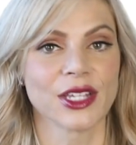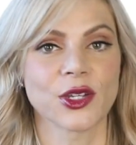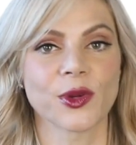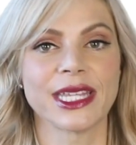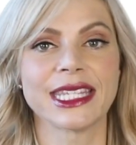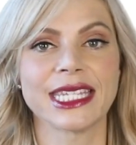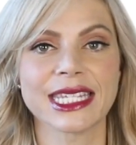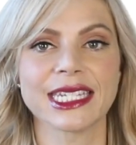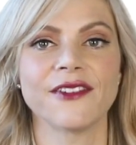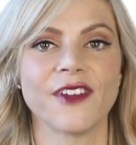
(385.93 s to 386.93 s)
So
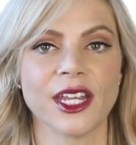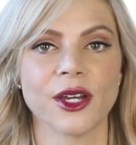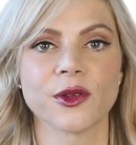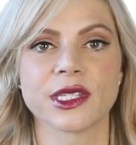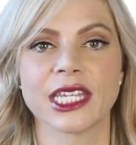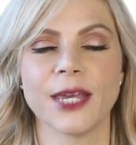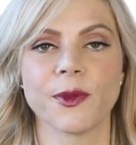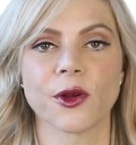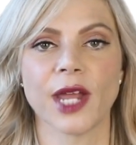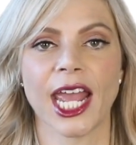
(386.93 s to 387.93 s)
consistent videos
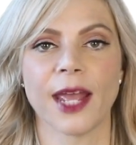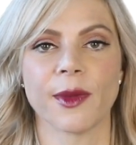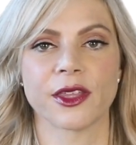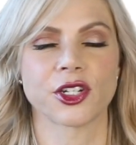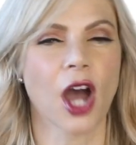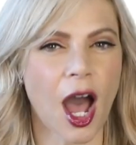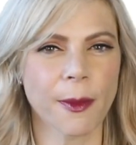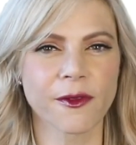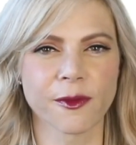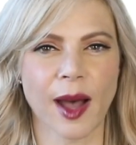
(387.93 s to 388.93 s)
keep your name at the
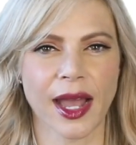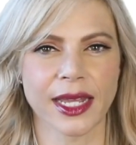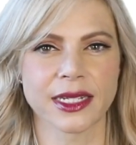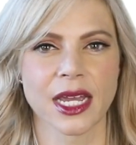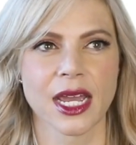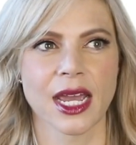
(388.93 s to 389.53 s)
top of mind